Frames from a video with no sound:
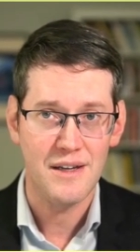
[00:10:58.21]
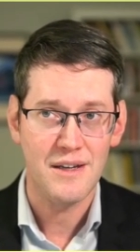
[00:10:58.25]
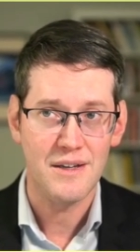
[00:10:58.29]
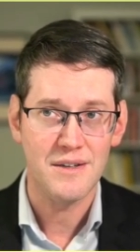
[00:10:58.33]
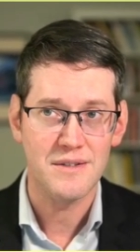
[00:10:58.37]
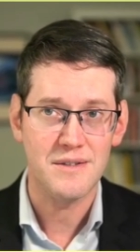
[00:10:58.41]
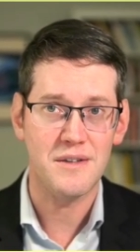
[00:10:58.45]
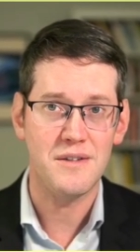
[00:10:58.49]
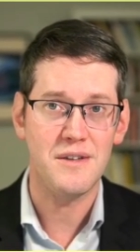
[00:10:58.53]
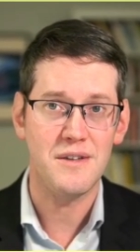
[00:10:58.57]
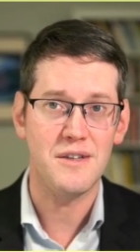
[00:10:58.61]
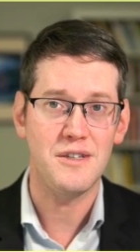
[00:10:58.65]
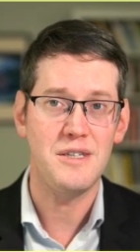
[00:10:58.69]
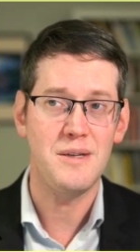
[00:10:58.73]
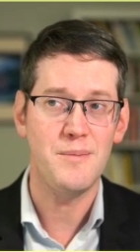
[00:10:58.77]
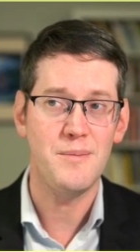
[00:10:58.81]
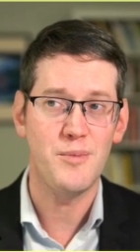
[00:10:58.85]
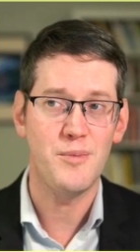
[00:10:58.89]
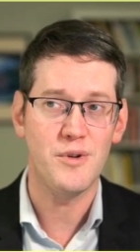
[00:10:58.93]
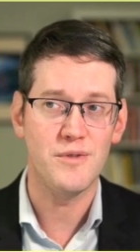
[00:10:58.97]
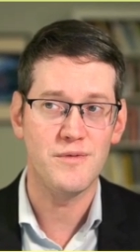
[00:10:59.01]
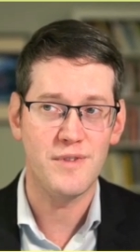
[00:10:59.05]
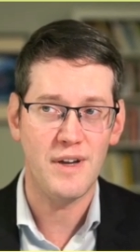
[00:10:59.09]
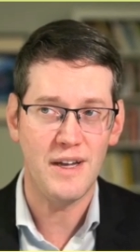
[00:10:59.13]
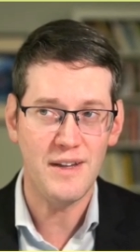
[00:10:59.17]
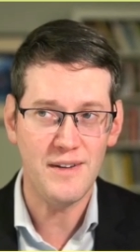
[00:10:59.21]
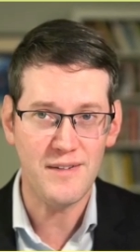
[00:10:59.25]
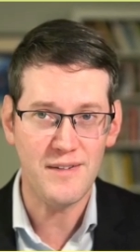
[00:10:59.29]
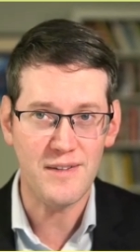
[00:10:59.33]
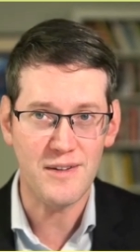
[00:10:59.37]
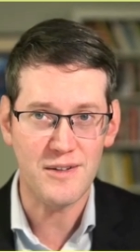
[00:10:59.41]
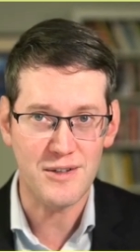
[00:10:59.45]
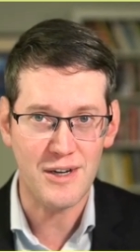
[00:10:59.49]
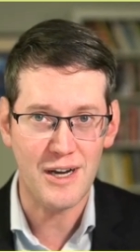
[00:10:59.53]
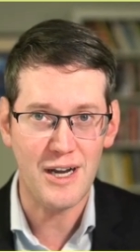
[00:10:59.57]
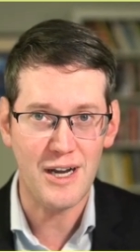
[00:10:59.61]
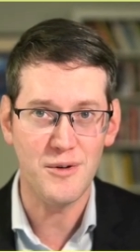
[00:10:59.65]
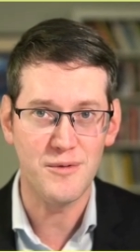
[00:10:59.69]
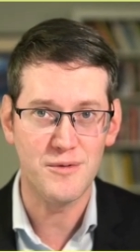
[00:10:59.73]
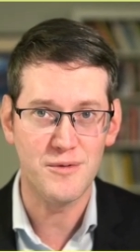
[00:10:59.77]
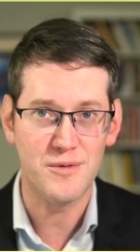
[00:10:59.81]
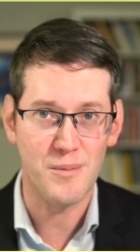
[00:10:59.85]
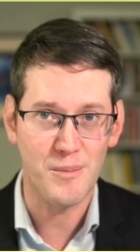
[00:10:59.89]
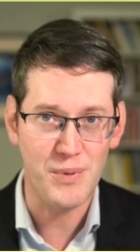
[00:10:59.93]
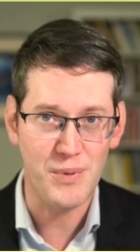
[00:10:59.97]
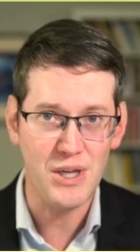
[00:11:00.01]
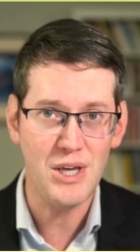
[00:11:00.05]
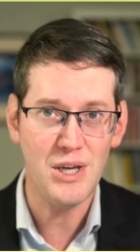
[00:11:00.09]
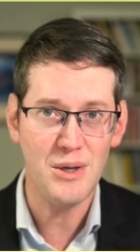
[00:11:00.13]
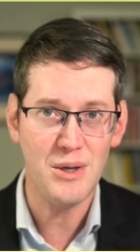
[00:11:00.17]
such that she prevents the child
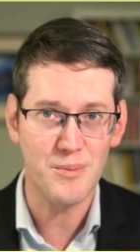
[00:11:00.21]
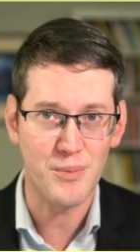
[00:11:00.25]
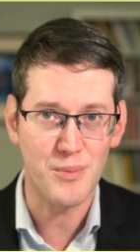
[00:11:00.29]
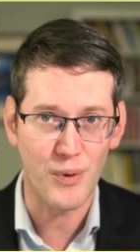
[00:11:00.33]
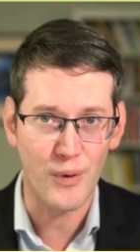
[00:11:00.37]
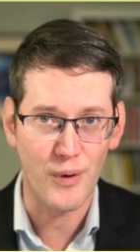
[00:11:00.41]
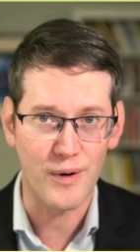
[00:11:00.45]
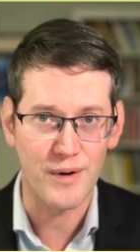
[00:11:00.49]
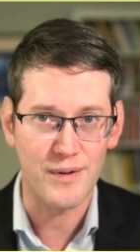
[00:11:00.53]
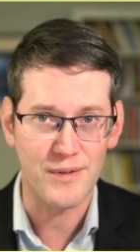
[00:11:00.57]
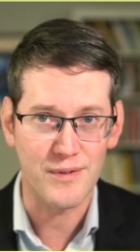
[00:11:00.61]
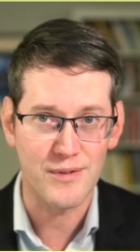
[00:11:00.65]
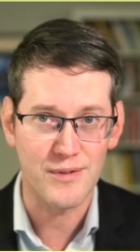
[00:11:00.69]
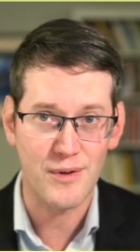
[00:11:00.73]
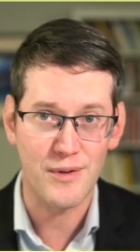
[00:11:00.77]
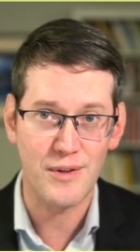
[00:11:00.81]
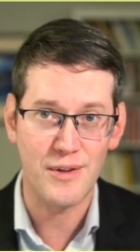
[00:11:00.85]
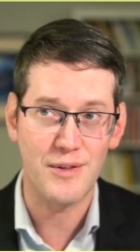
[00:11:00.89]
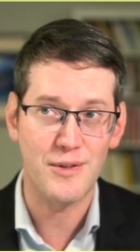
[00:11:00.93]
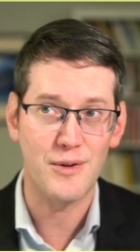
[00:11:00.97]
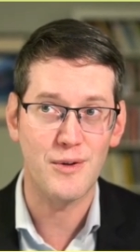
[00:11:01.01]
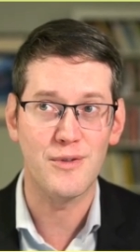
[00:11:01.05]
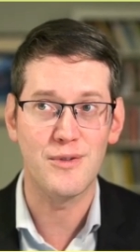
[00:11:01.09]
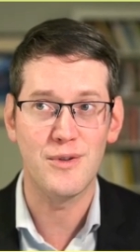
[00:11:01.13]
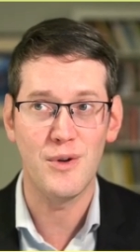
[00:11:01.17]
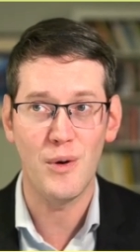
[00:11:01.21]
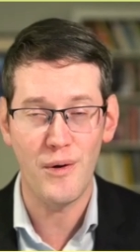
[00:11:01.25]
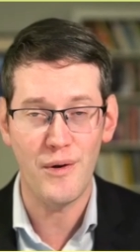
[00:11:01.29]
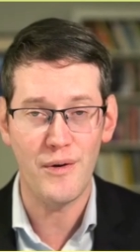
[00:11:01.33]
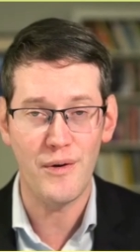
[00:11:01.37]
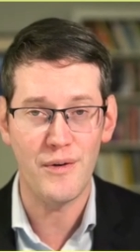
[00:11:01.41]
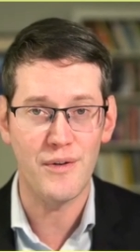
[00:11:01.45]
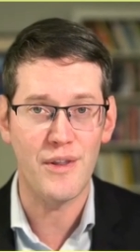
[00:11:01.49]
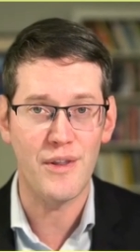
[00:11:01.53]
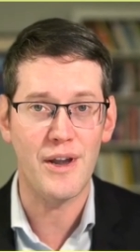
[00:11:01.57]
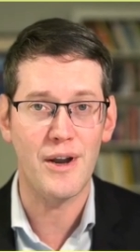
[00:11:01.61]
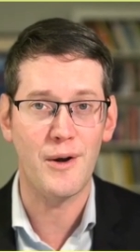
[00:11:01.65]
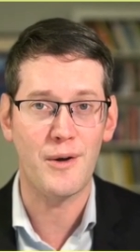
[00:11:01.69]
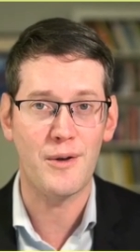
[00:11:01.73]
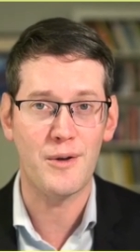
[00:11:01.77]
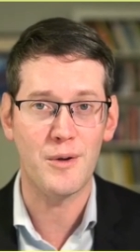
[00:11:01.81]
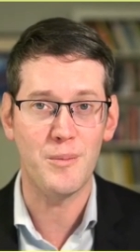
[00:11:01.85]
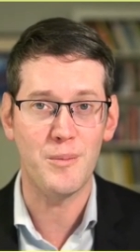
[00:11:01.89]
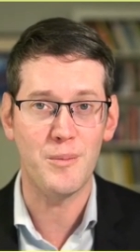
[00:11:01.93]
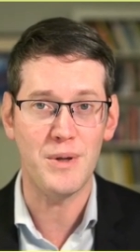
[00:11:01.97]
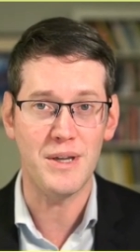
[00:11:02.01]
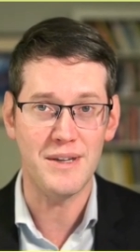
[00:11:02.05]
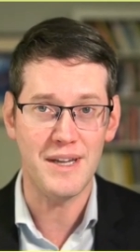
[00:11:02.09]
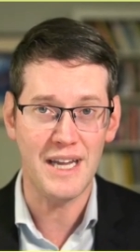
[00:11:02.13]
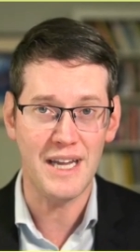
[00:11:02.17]
from being born so that there's no one there to
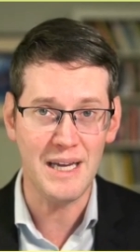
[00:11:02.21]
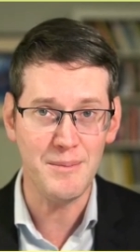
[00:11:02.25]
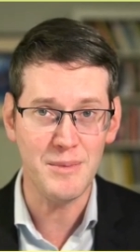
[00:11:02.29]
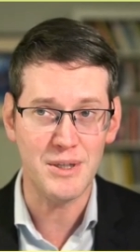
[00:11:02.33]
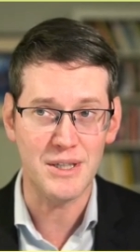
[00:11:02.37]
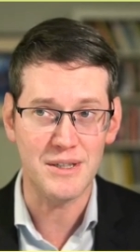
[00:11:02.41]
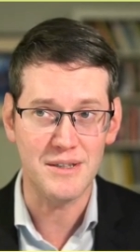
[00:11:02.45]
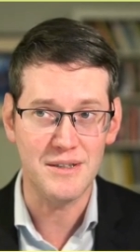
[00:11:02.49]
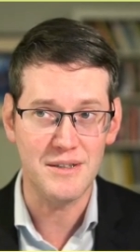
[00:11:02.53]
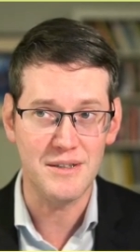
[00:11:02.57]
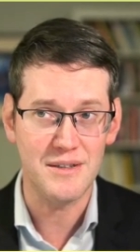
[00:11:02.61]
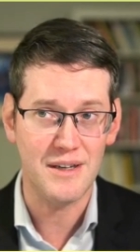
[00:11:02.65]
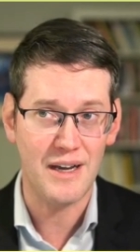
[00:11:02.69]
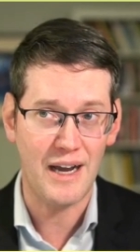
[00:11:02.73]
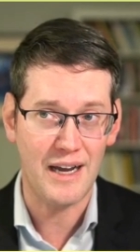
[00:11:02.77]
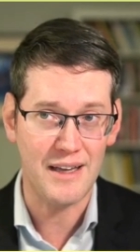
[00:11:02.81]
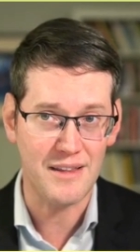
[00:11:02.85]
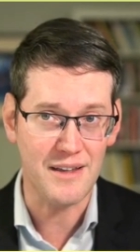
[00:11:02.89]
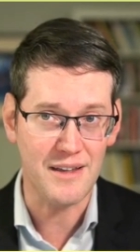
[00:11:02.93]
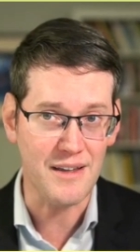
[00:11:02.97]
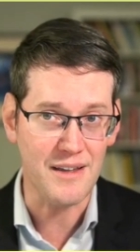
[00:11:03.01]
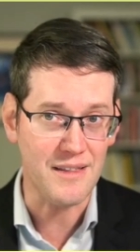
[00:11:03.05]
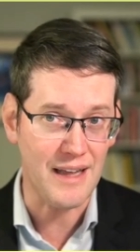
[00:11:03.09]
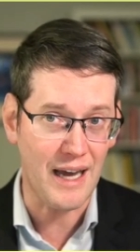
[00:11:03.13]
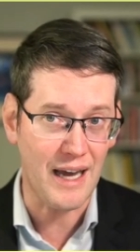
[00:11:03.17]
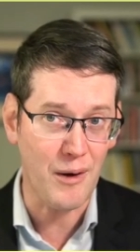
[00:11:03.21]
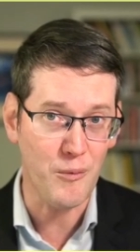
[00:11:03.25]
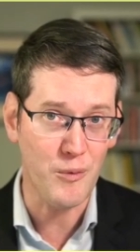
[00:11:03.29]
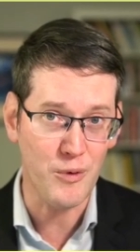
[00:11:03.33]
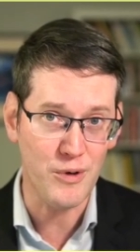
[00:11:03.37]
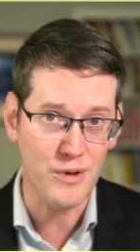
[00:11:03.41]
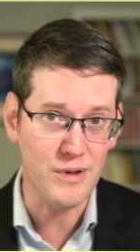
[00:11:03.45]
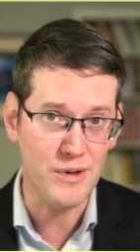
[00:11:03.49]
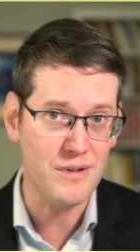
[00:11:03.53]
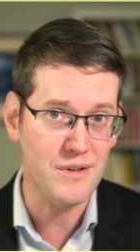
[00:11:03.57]
be damaged, I think that would